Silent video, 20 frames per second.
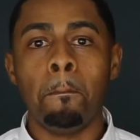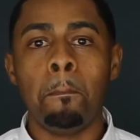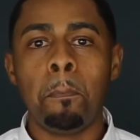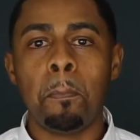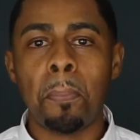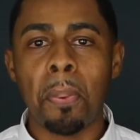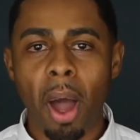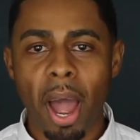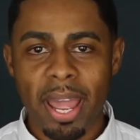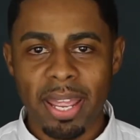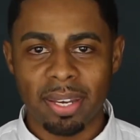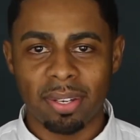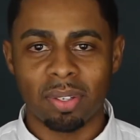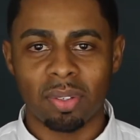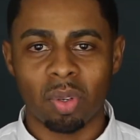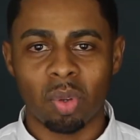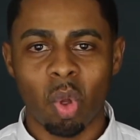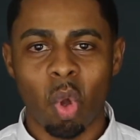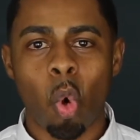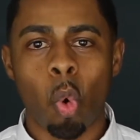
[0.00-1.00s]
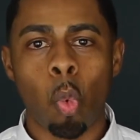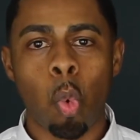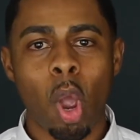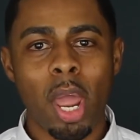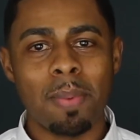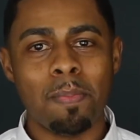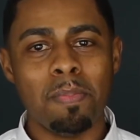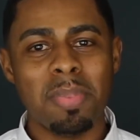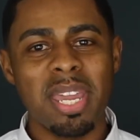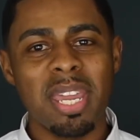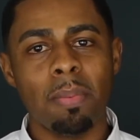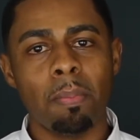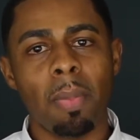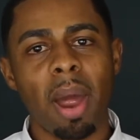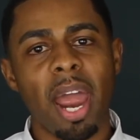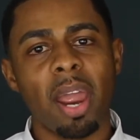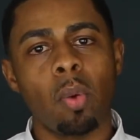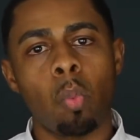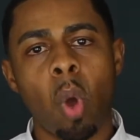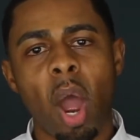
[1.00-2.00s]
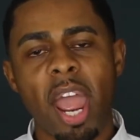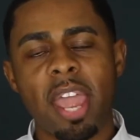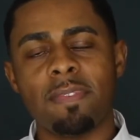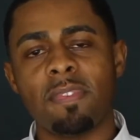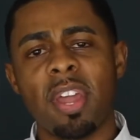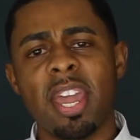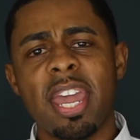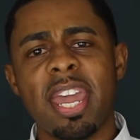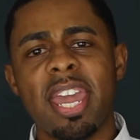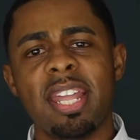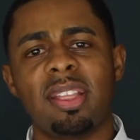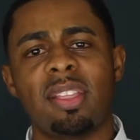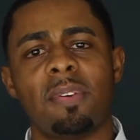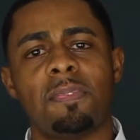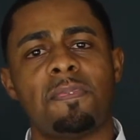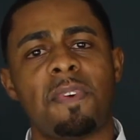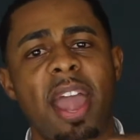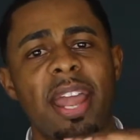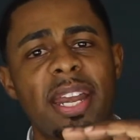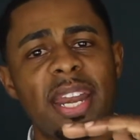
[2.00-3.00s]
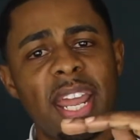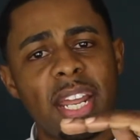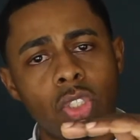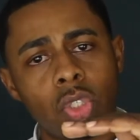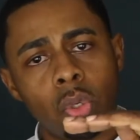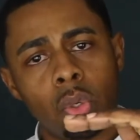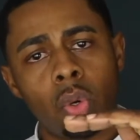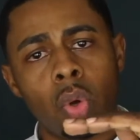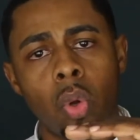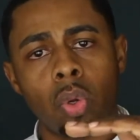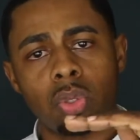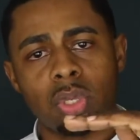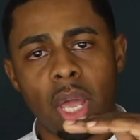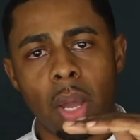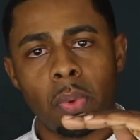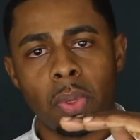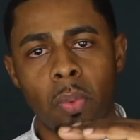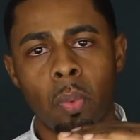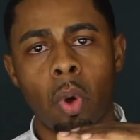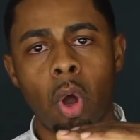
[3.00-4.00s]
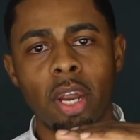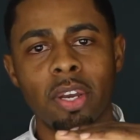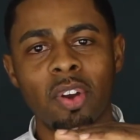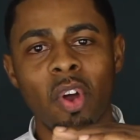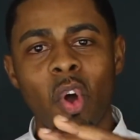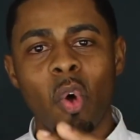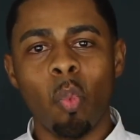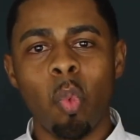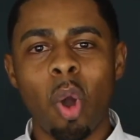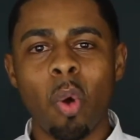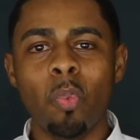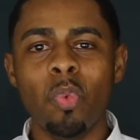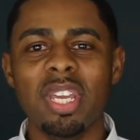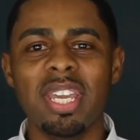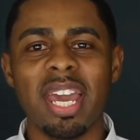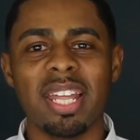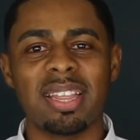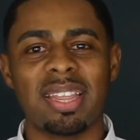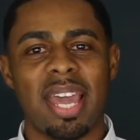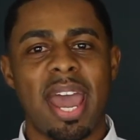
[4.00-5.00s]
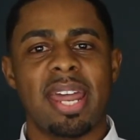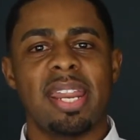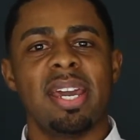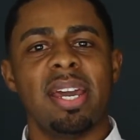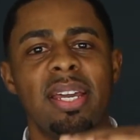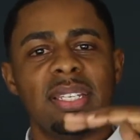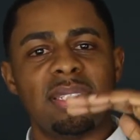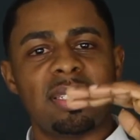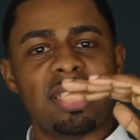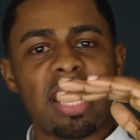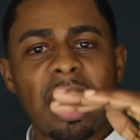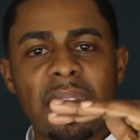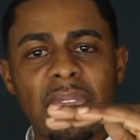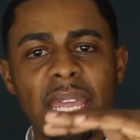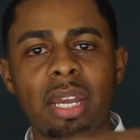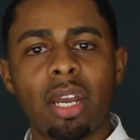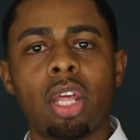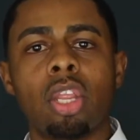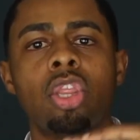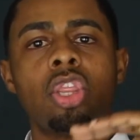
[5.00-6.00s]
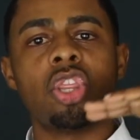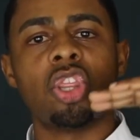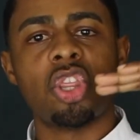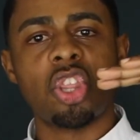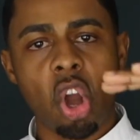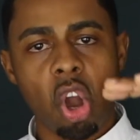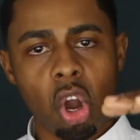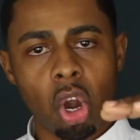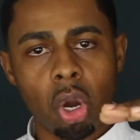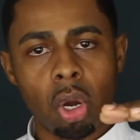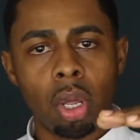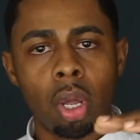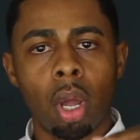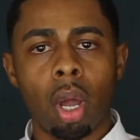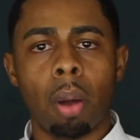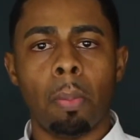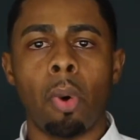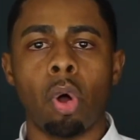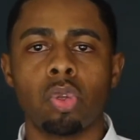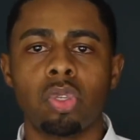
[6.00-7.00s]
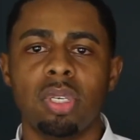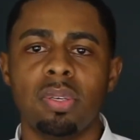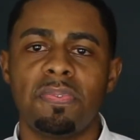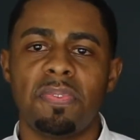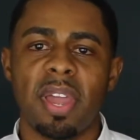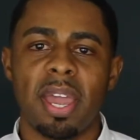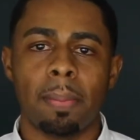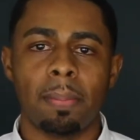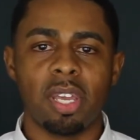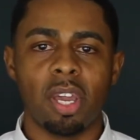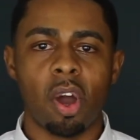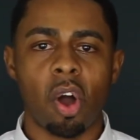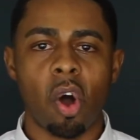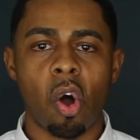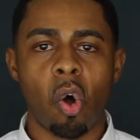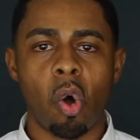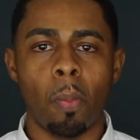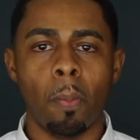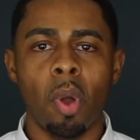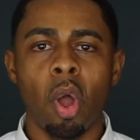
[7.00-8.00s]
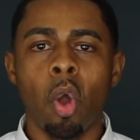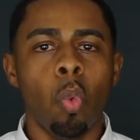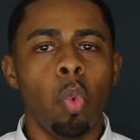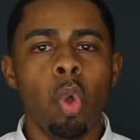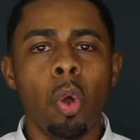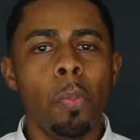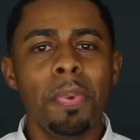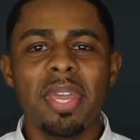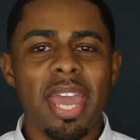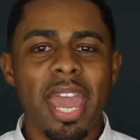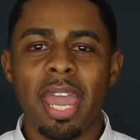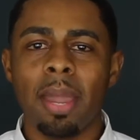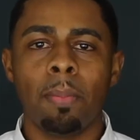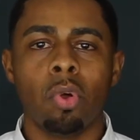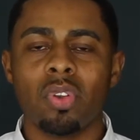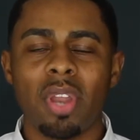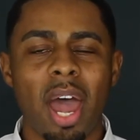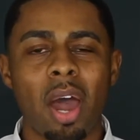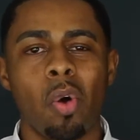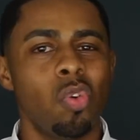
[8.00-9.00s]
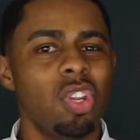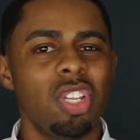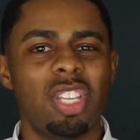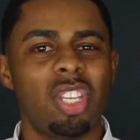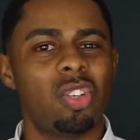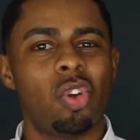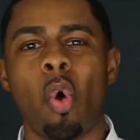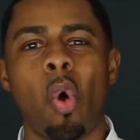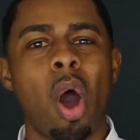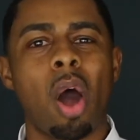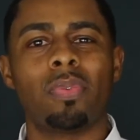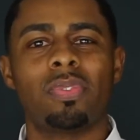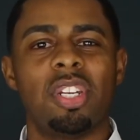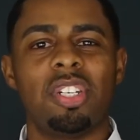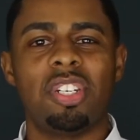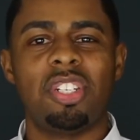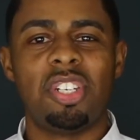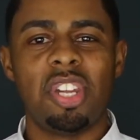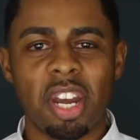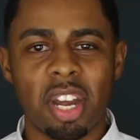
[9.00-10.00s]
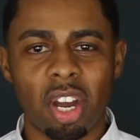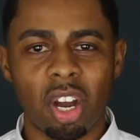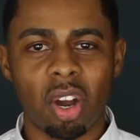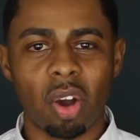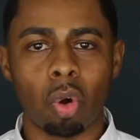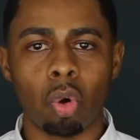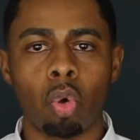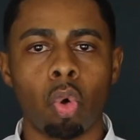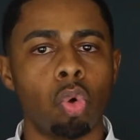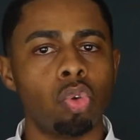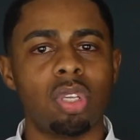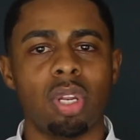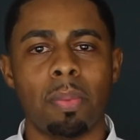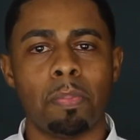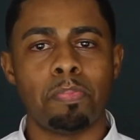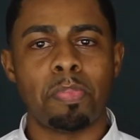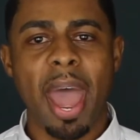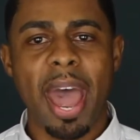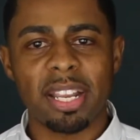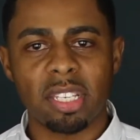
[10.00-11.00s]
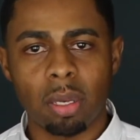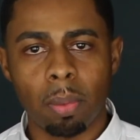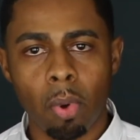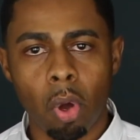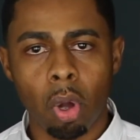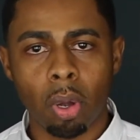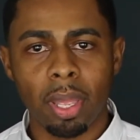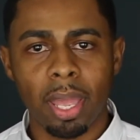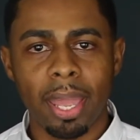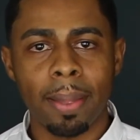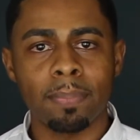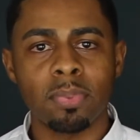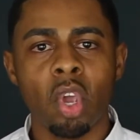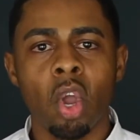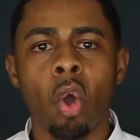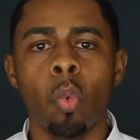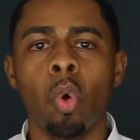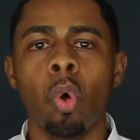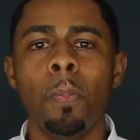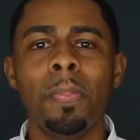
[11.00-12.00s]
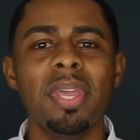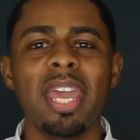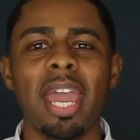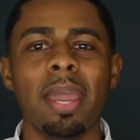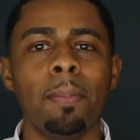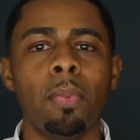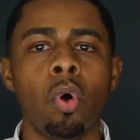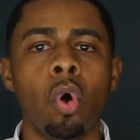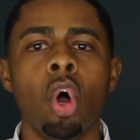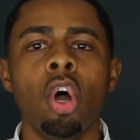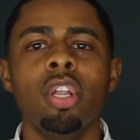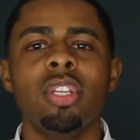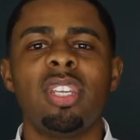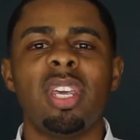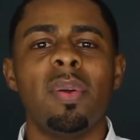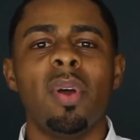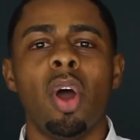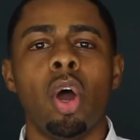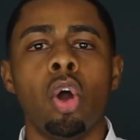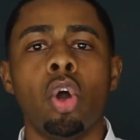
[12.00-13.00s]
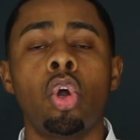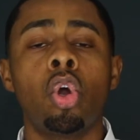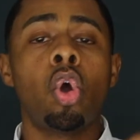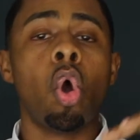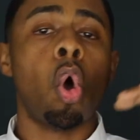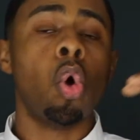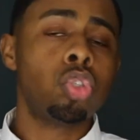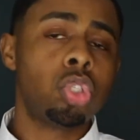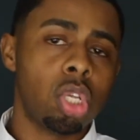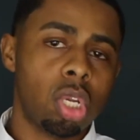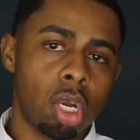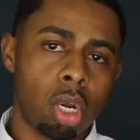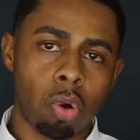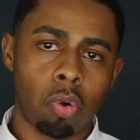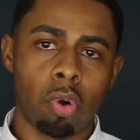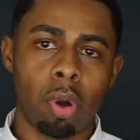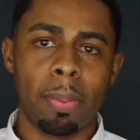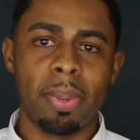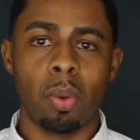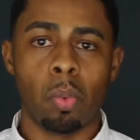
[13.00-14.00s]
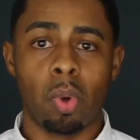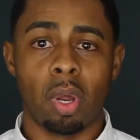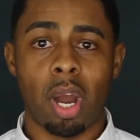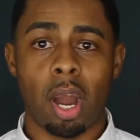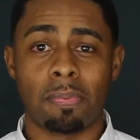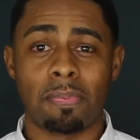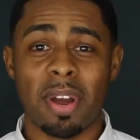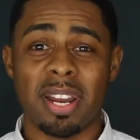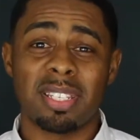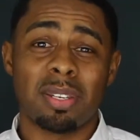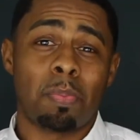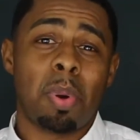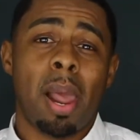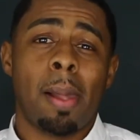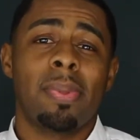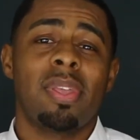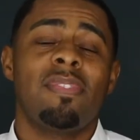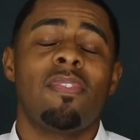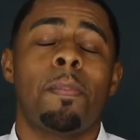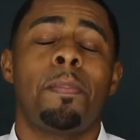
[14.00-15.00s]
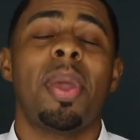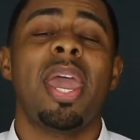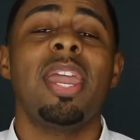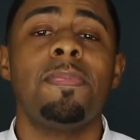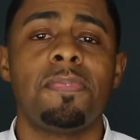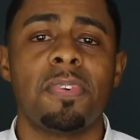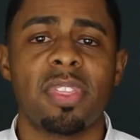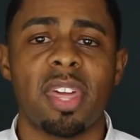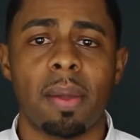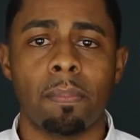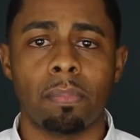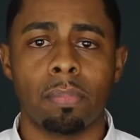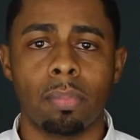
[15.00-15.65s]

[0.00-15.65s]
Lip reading: But when me and my wife hit the financial goals that we want, when we get that second and third multifamily home, we'll be able not only to go out to dinner or go to the basketball games, we'll be able to go to the Caribbean with our friends and probably even pay for them